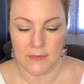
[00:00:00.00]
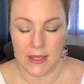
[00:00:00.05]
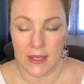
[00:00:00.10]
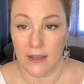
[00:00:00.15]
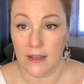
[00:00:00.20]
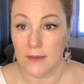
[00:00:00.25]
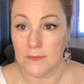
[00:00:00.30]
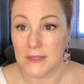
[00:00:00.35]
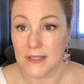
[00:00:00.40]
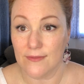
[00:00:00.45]

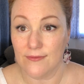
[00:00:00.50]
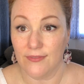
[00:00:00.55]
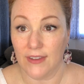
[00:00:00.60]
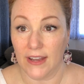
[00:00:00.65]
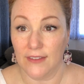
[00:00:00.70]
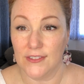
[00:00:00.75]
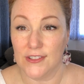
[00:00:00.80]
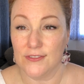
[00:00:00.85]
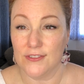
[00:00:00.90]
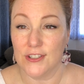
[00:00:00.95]
It comes in
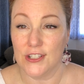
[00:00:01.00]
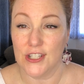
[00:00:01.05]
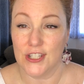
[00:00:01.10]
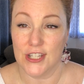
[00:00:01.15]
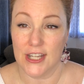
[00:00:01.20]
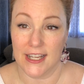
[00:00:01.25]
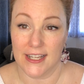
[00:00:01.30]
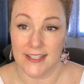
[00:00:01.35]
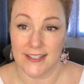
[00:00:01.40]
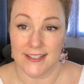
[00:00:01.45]
5 different
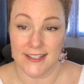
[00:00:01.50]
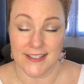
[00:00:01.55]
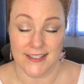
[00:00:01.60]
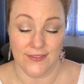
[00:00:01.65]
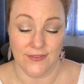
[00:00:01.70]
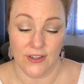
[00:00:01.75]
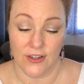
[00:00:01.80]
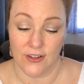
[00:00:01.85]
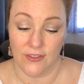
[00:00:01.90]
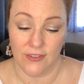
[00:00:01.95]
shades. It's
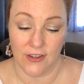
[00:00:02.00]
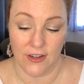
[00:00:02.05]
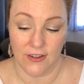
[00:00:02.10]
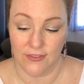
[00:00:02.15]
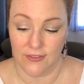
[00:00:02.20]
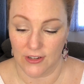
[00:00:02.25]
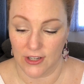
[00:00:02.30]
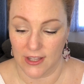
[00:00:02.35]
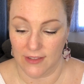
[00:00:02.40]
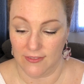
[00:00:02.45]
very, very
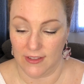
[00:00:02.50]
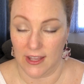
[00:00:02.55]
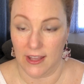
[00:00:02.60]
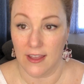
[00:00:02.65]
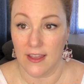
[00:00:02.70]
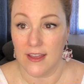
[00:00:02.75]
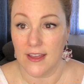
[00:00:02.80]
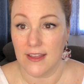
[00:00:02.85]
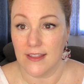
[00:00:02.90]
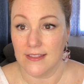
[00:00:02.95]
forgiving.
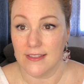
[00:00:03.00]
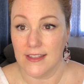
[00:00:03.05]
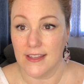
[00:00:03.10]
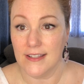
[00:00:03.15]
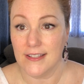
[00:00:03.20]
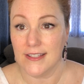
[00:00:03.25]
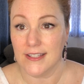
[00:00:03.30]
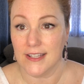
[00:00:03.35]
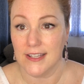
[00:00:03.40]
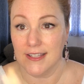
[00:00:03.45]

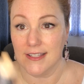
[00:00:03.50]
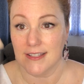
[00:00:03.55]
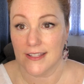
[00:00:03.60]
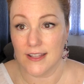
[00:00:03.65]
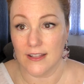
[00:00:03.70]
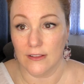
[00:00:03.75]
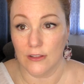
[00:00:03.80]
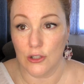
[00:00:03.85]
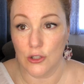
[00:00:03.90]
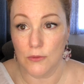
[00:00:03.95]
This is
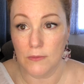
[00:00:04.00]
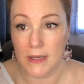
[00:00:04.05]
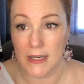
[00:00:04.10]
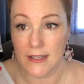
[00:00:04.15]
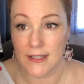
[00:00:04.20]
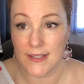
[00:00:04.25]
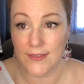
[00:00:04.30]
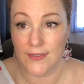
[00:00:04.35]
the luminous